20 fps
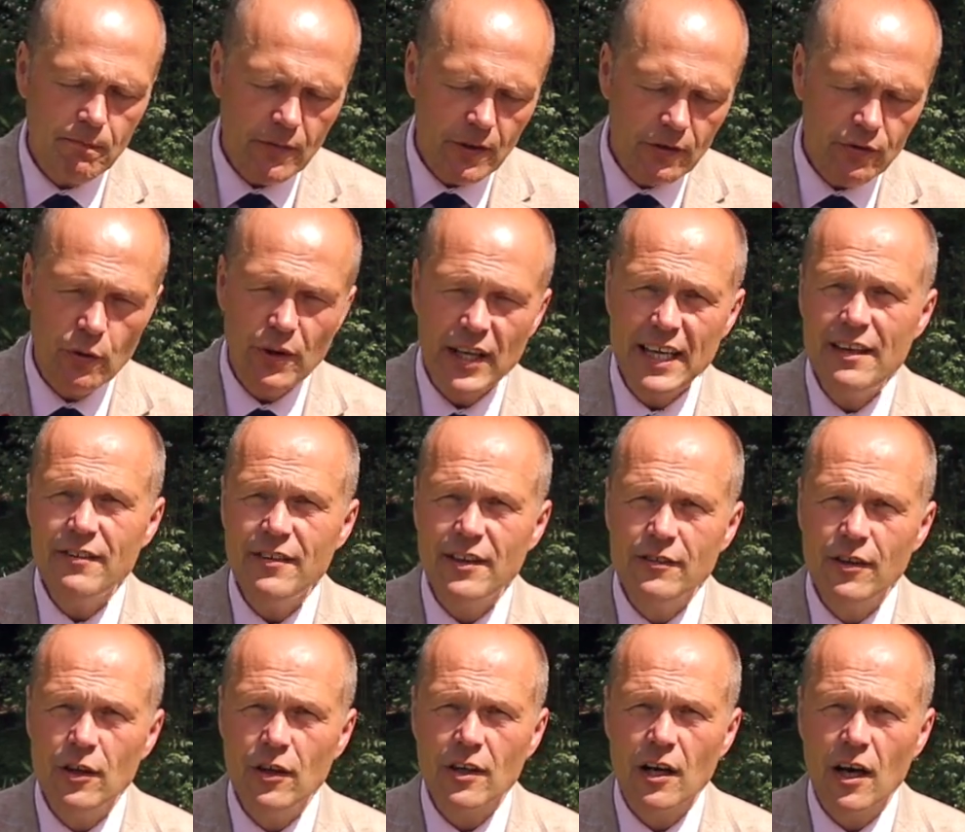So easy
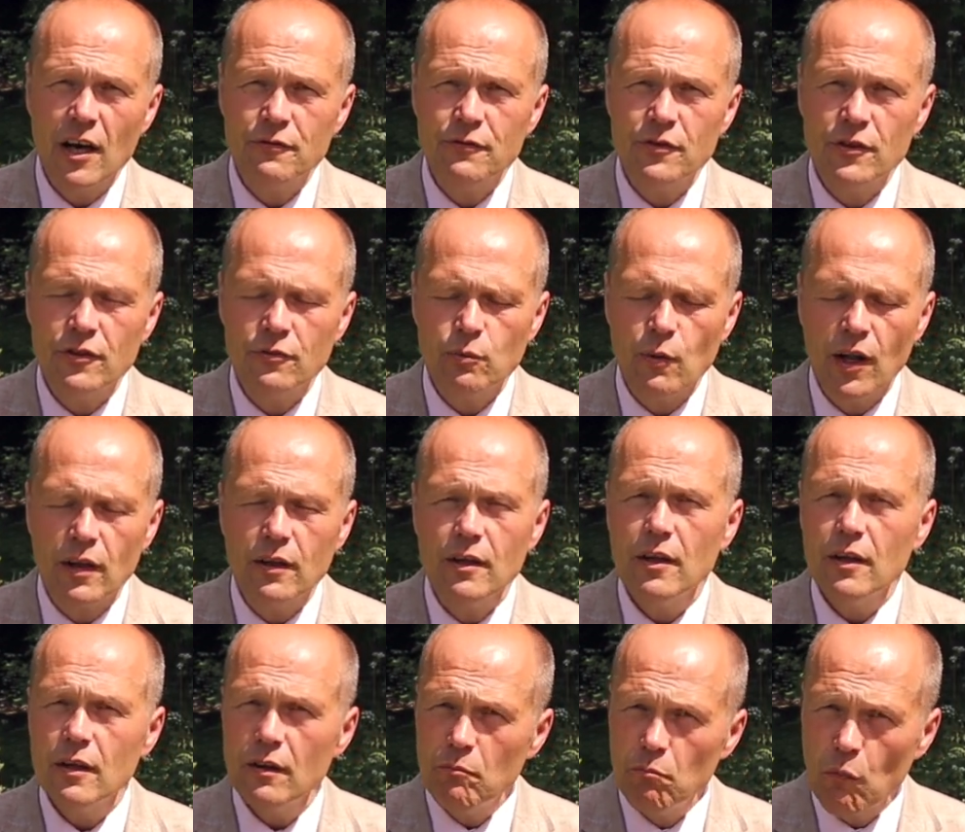to look after as well.
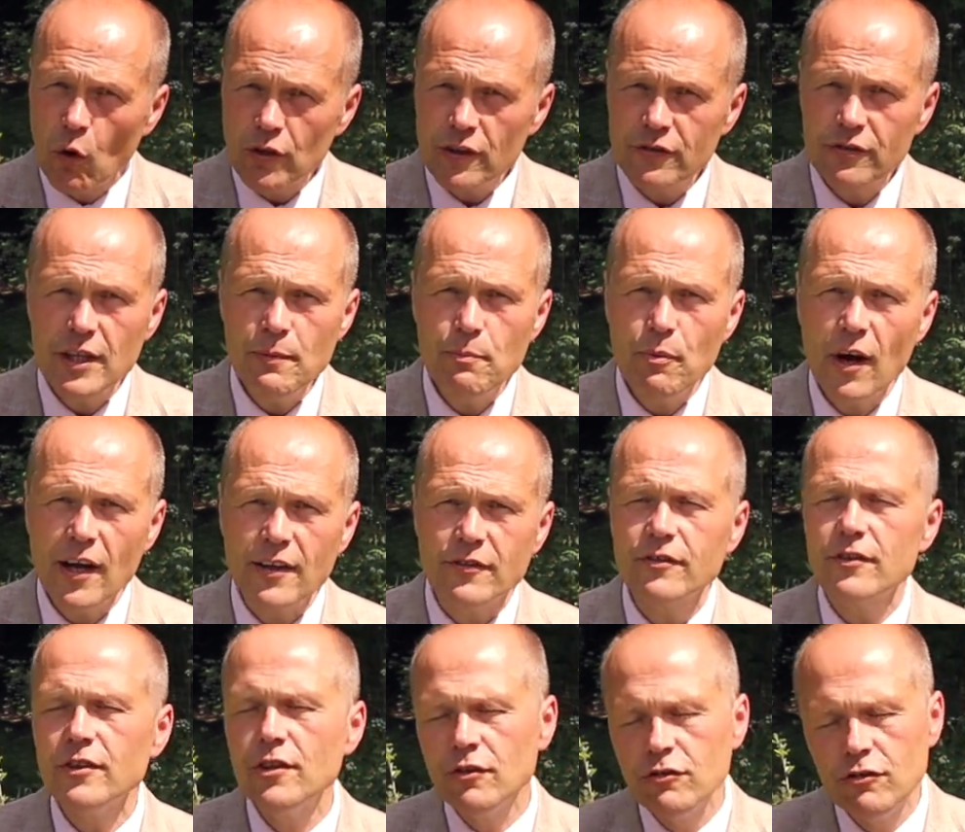Modestly
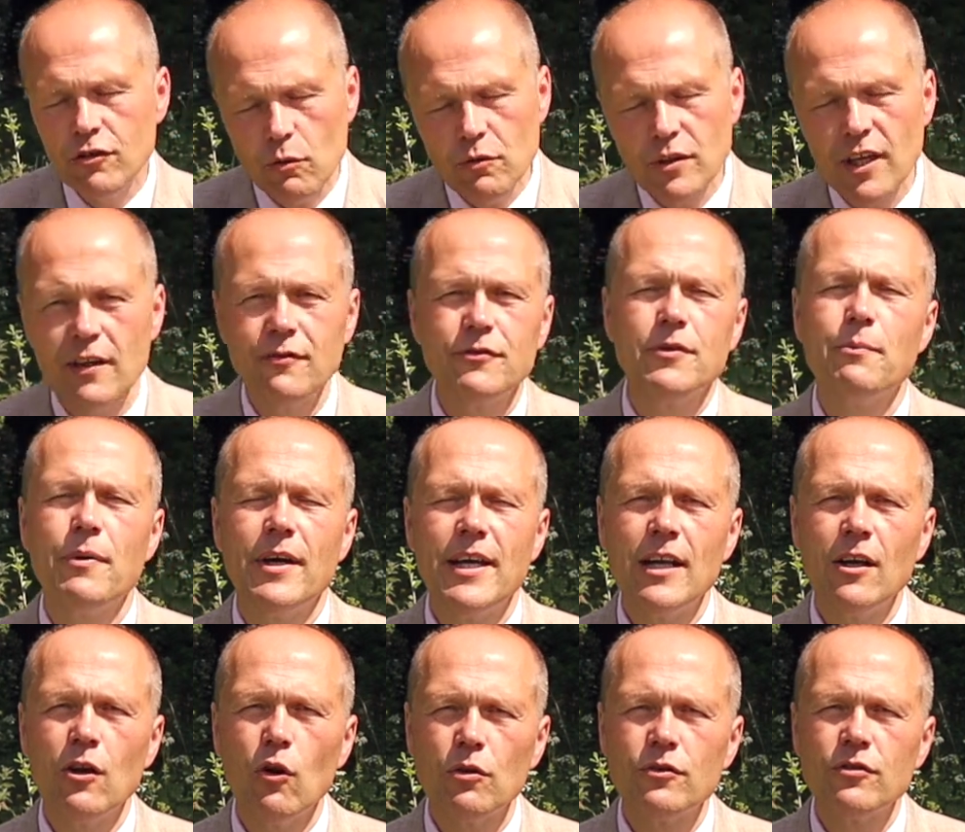priced, you don't have to pay
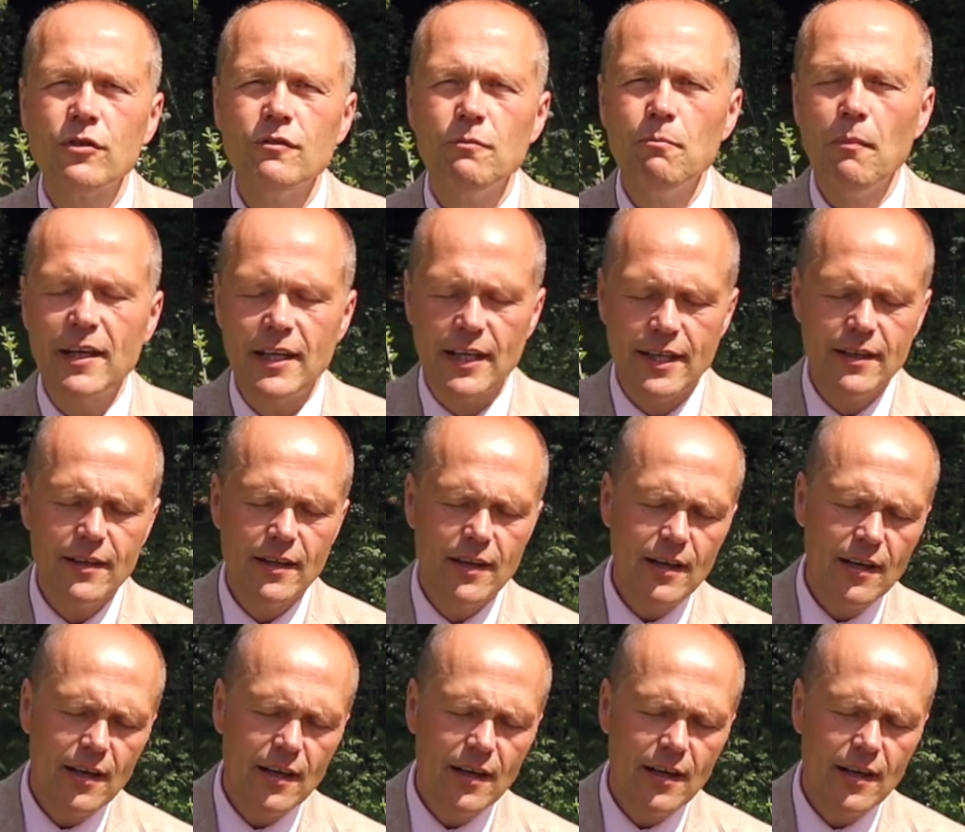a lot of money.